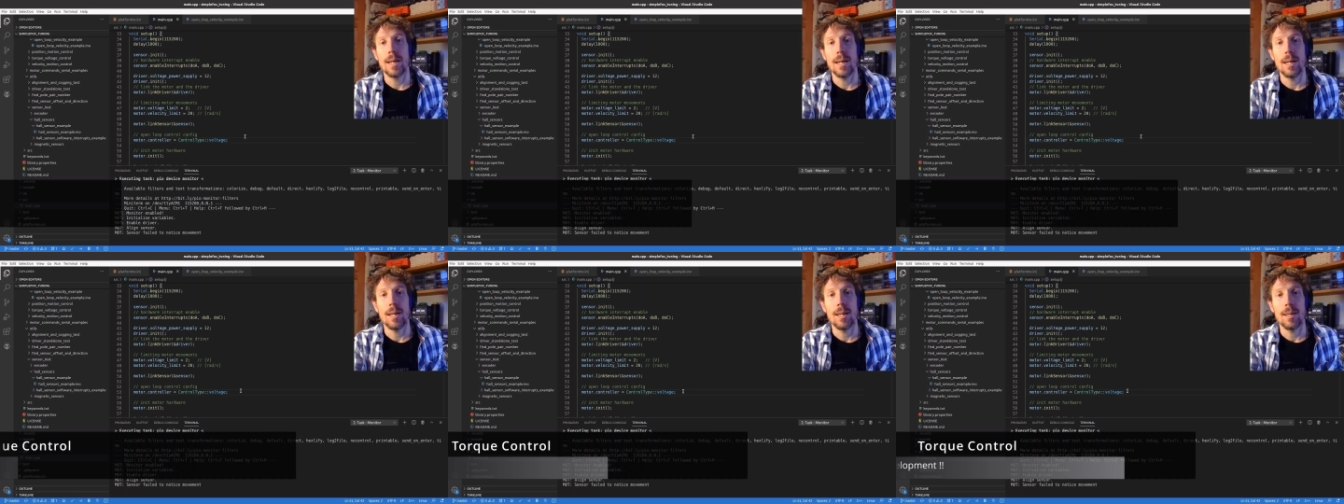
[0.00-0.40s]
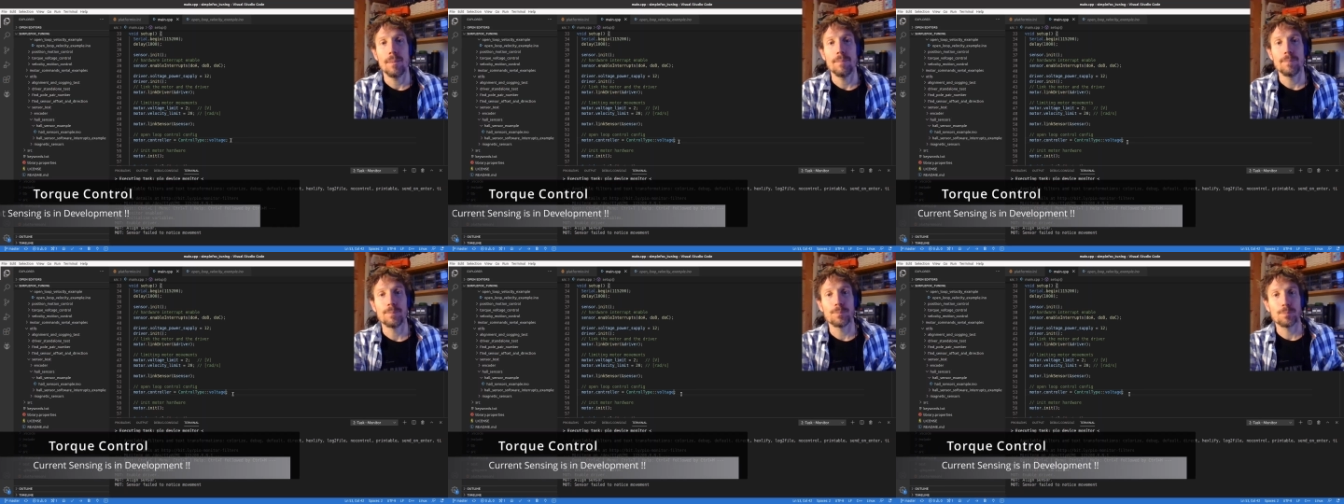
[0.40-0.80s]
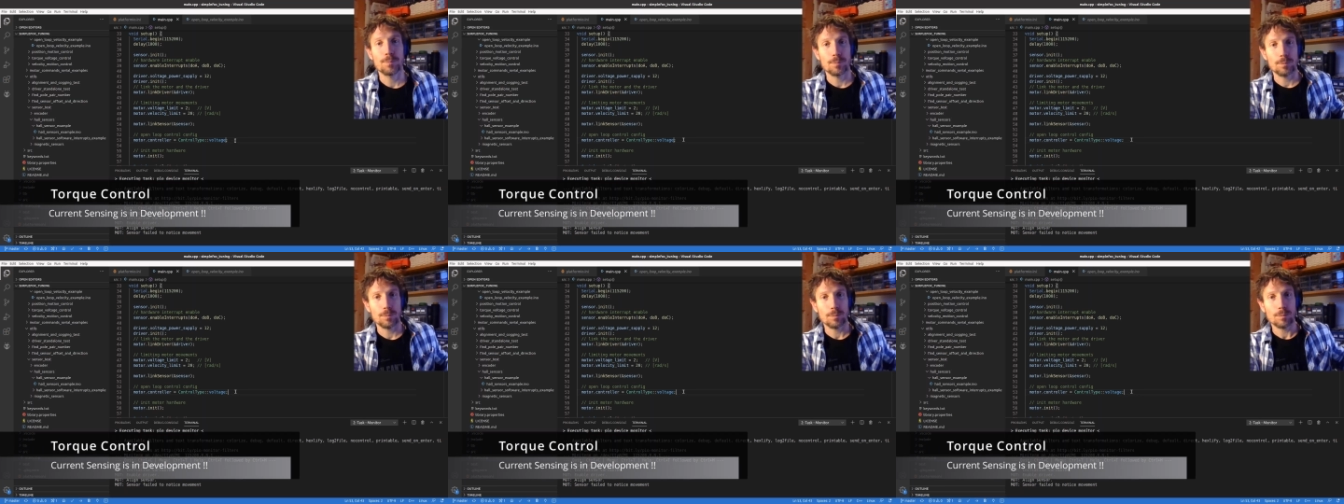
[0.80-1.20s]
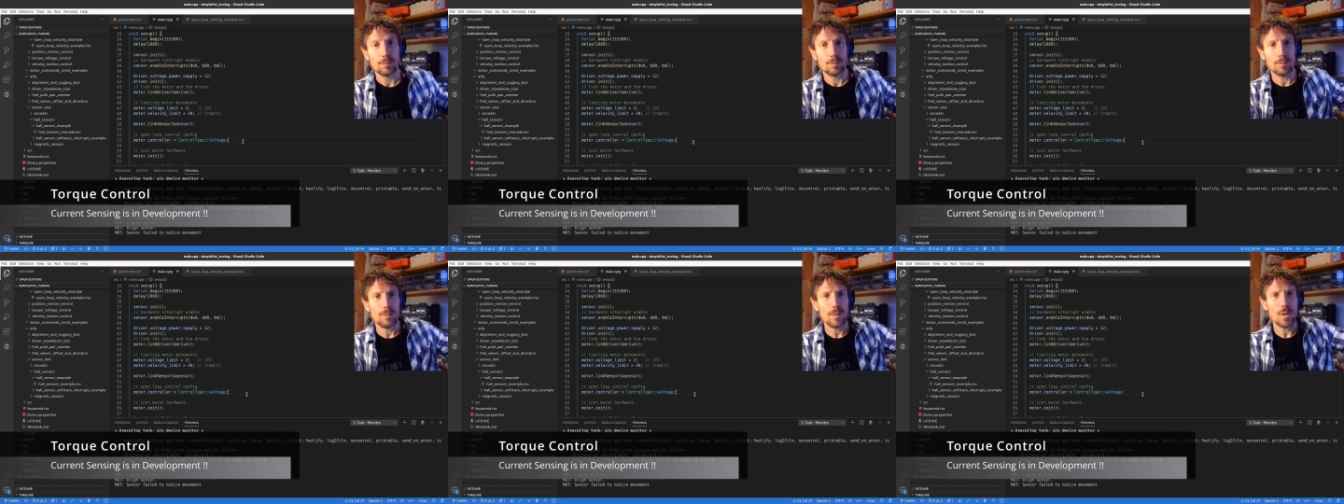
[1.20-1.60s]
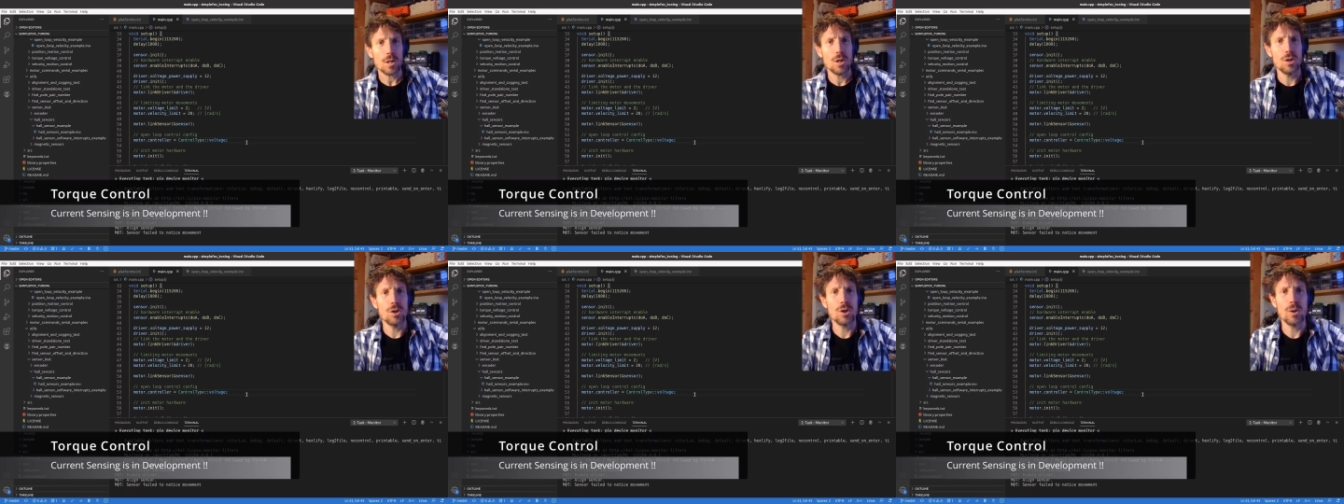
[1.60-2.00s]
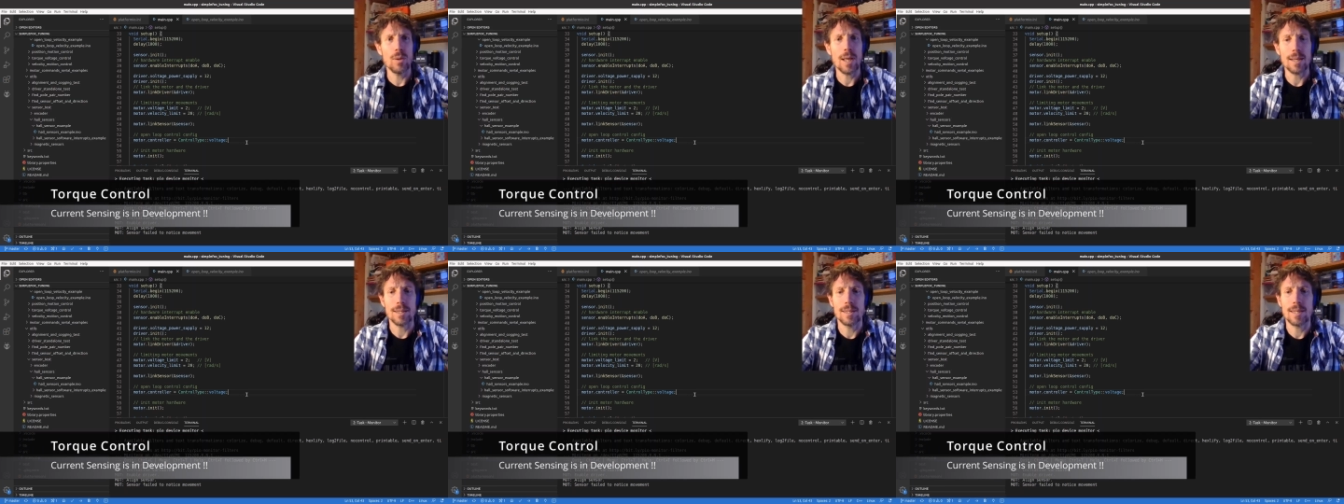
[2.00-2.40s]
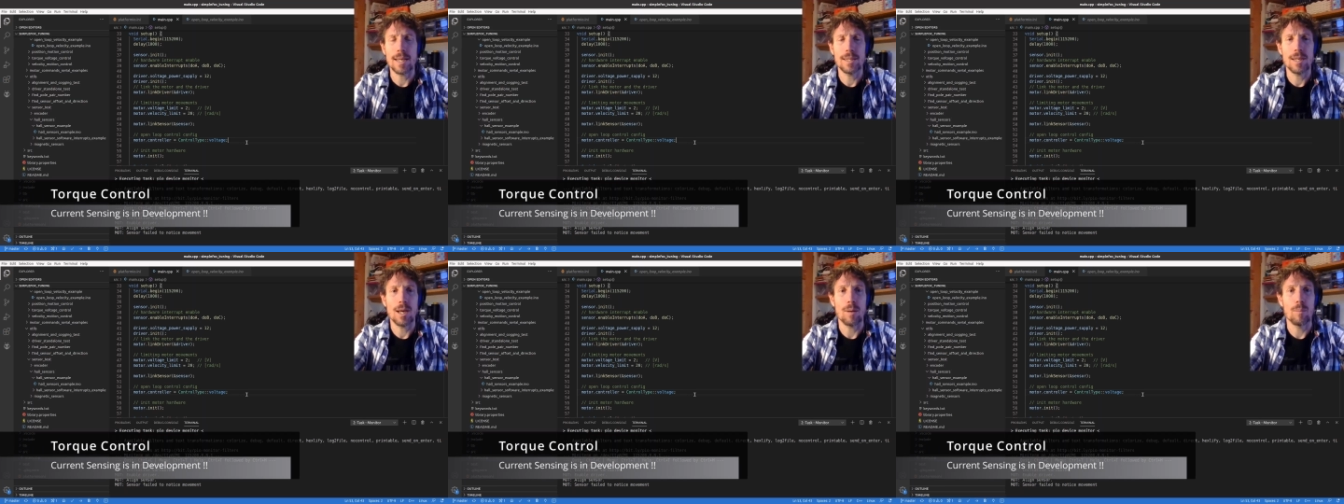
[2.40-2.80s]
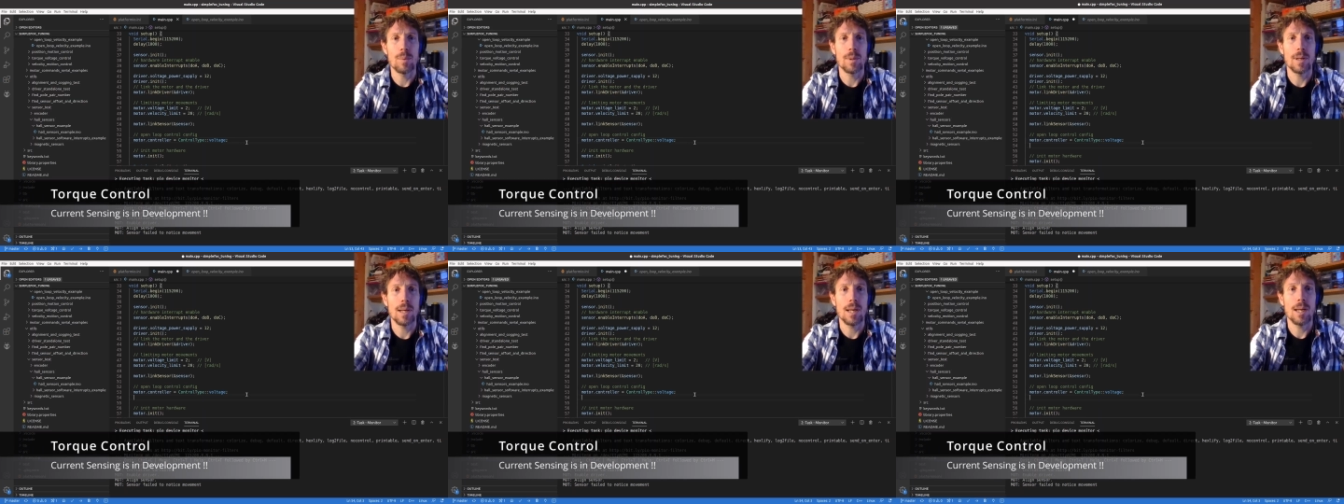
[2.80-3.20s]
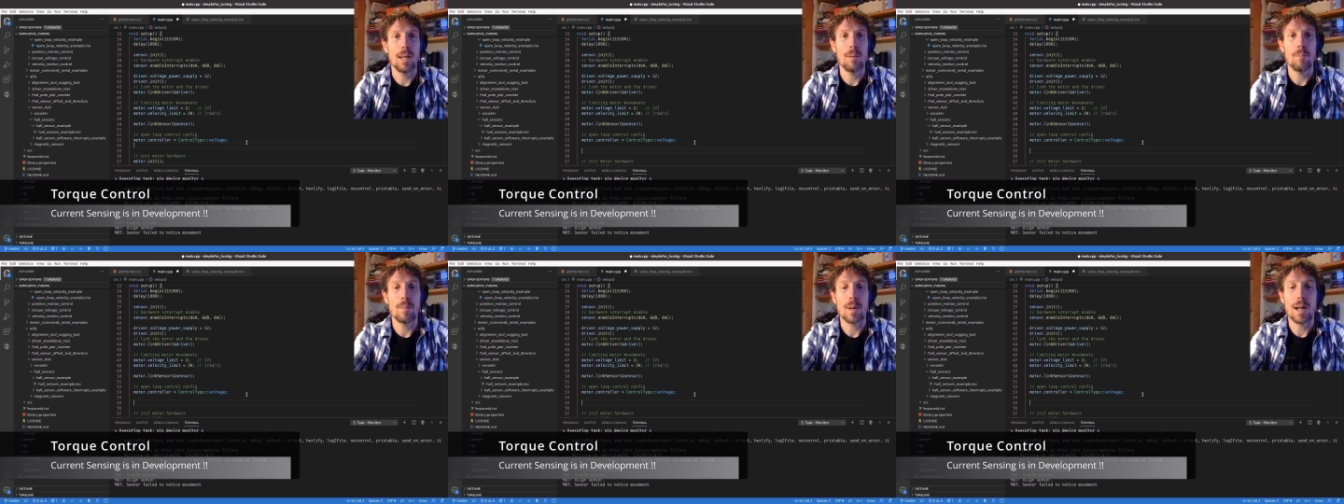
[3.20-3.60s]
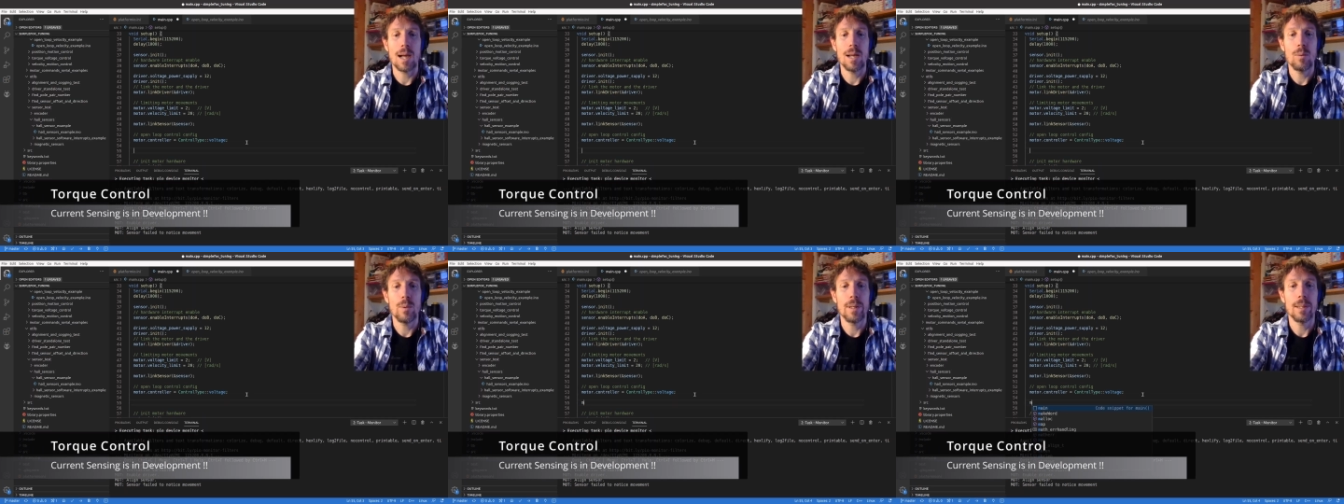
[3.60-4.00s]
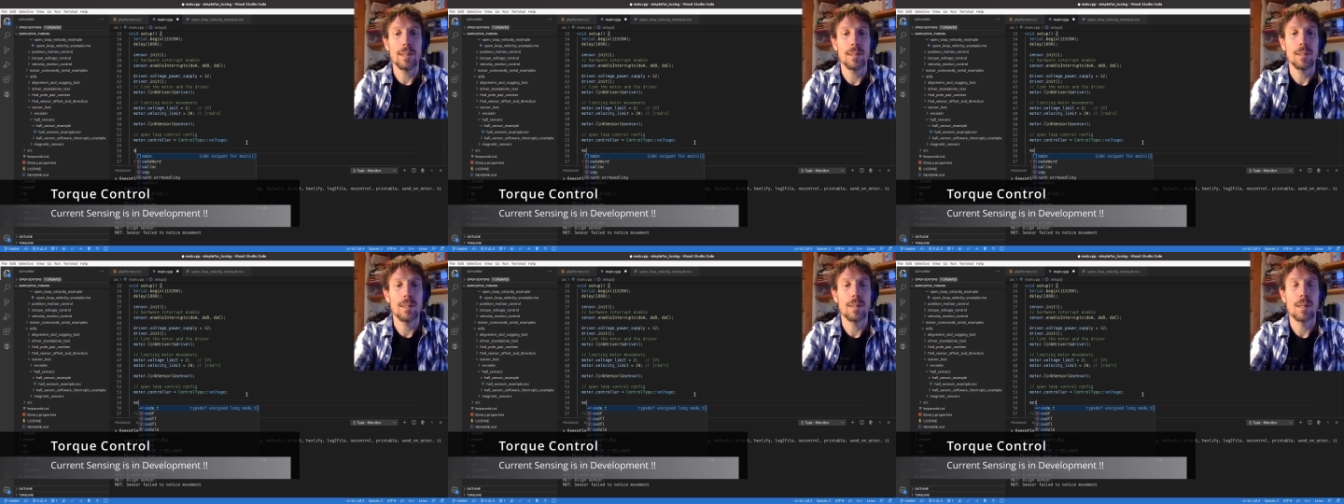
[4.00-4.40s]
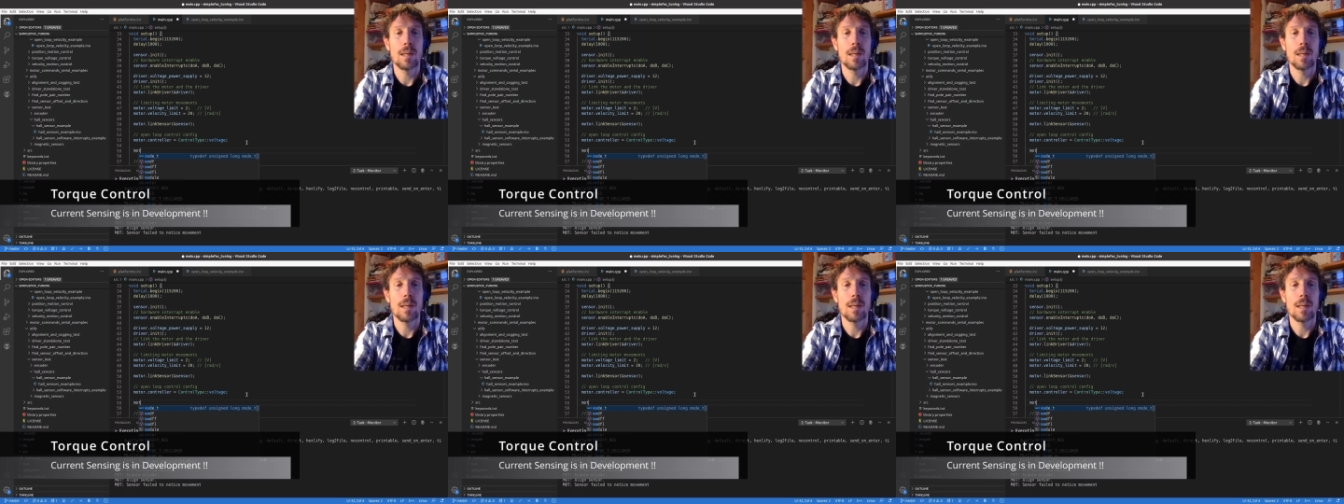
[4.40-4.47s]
Um, so that's set up. Um, I will